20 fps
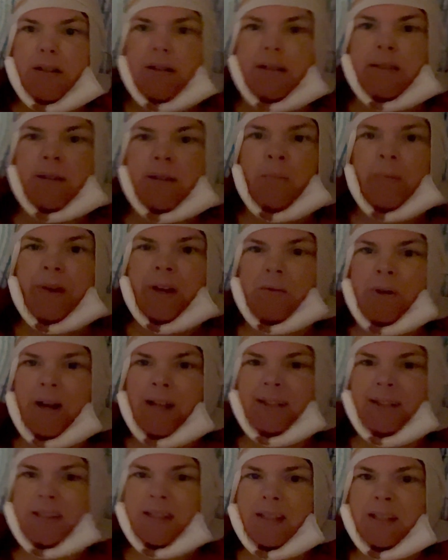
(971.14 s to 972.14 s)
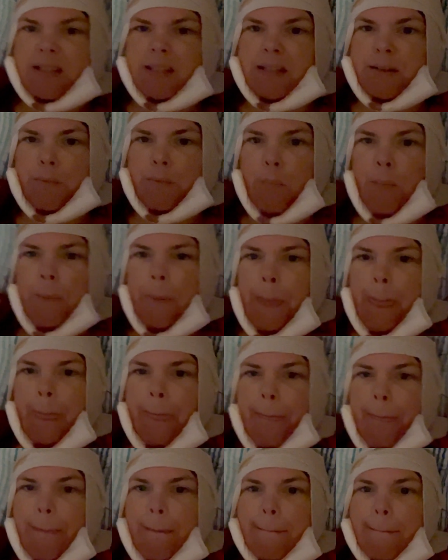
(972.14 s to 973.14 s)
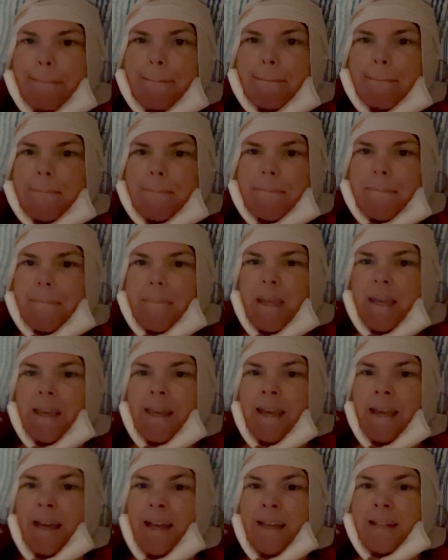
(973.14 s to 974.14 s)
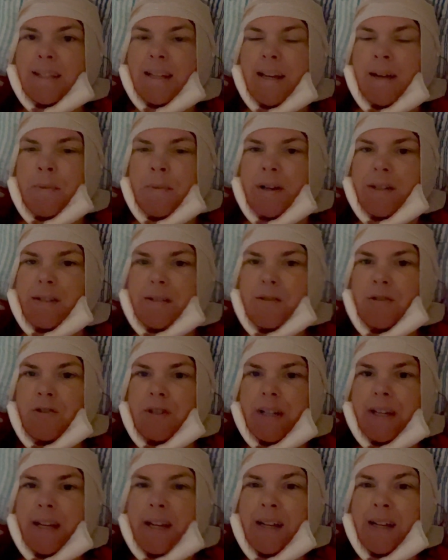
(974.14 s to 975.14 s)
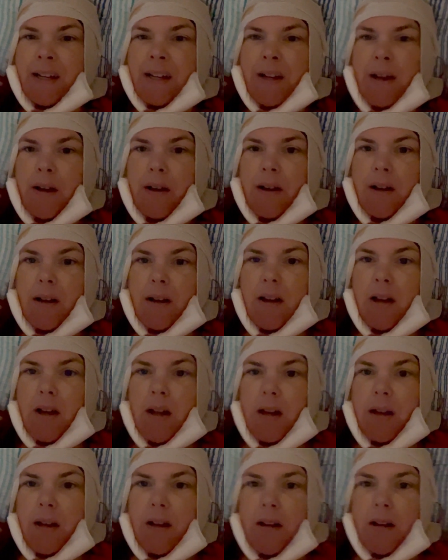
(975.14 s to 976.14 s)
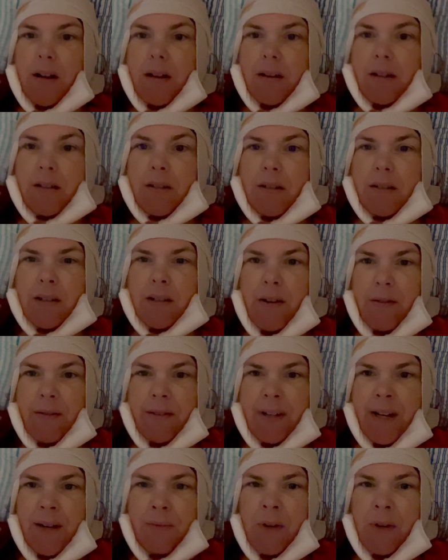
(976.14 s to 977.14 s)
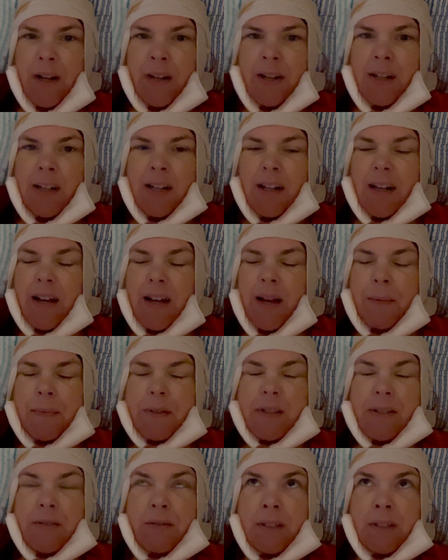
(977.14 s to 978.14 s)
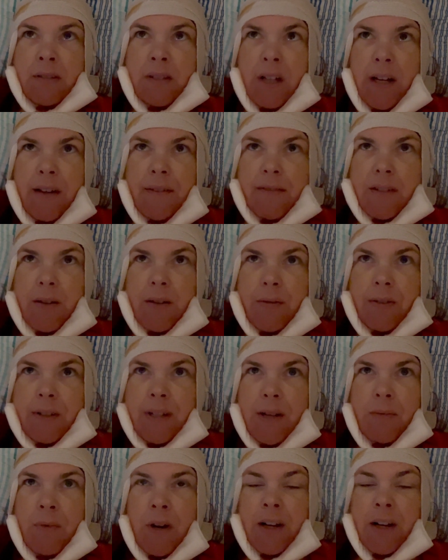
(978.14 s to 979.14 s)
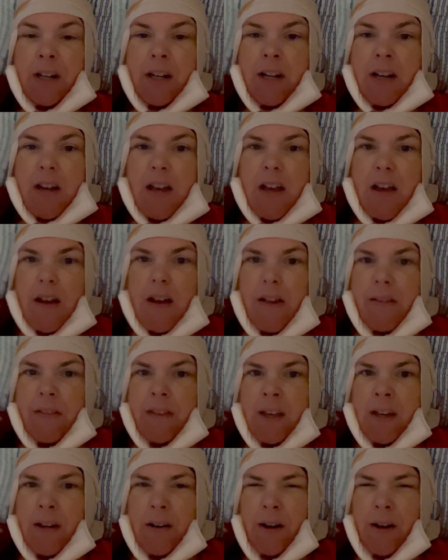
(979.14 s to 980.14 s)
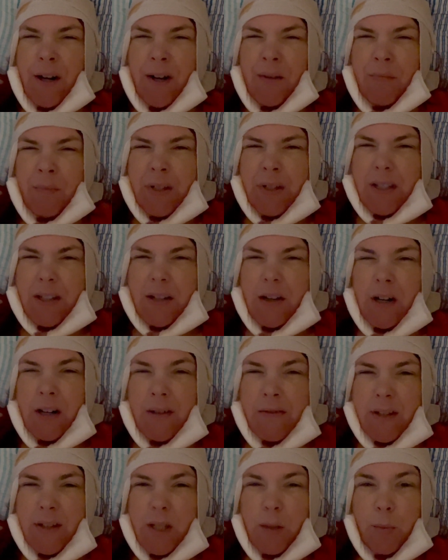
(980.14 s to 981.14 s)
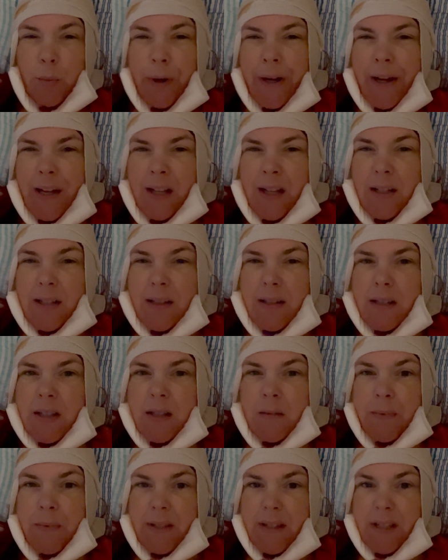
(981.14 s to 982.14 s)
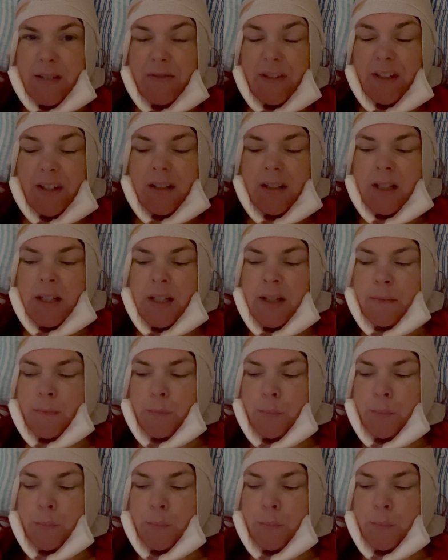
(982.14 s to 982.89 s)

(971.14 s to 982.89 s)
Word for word: The big ones. And I'm also drinking coconut water. I absolutely love coconut water. The Harmless Harvest brand, specifically.